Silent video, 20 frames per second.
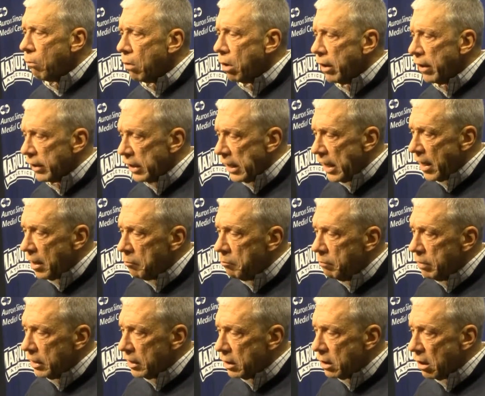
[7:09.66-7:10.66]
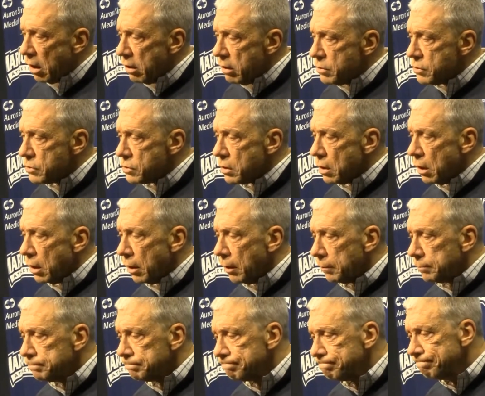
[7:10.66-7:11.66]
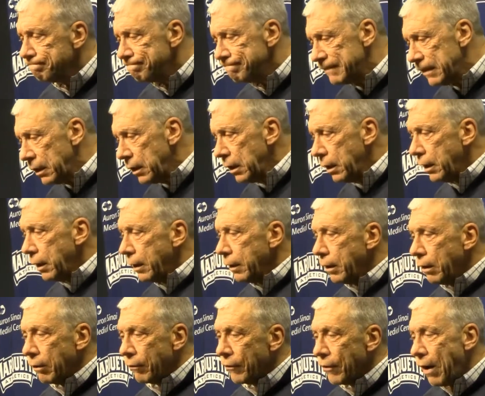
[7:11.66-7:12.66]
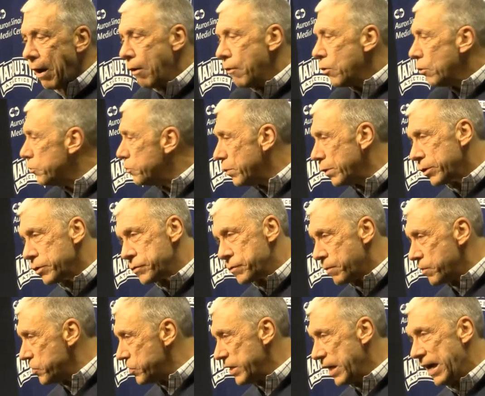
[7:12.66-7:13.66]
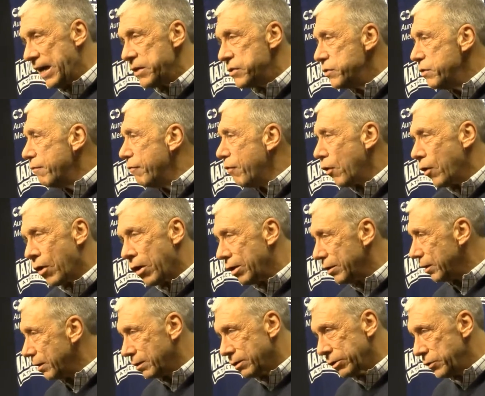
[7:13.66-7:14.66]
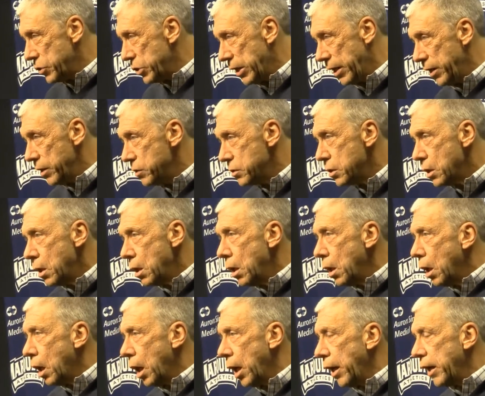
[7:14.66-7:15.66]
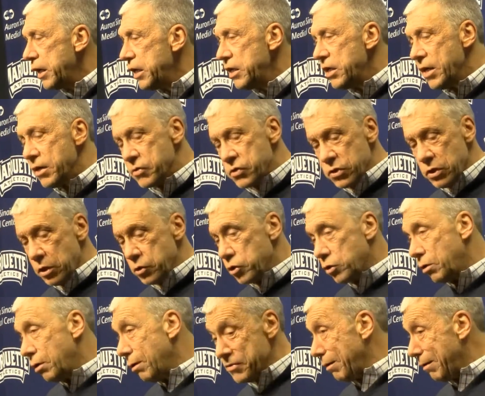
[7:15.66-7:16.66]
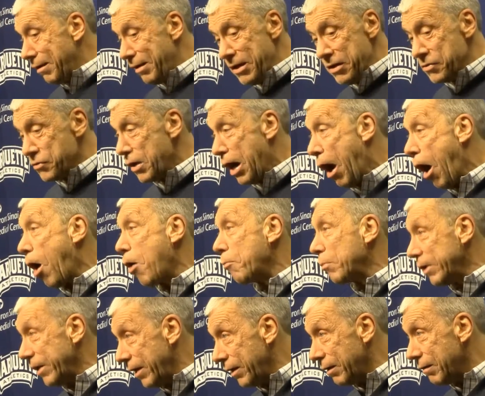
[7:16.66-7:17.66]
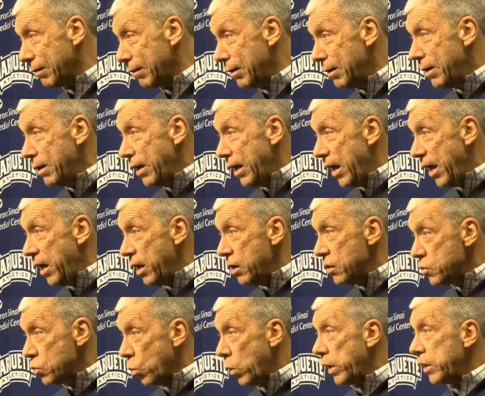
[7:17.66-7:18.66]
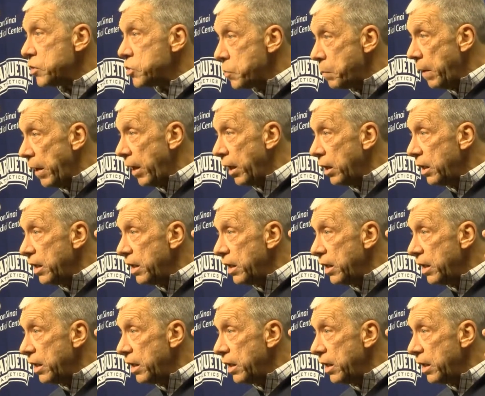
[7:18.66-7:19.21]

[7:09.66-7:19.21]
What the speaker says: Again, because there are no drills for size. You've heard all the cliches. He has such his arm length and his wingspan.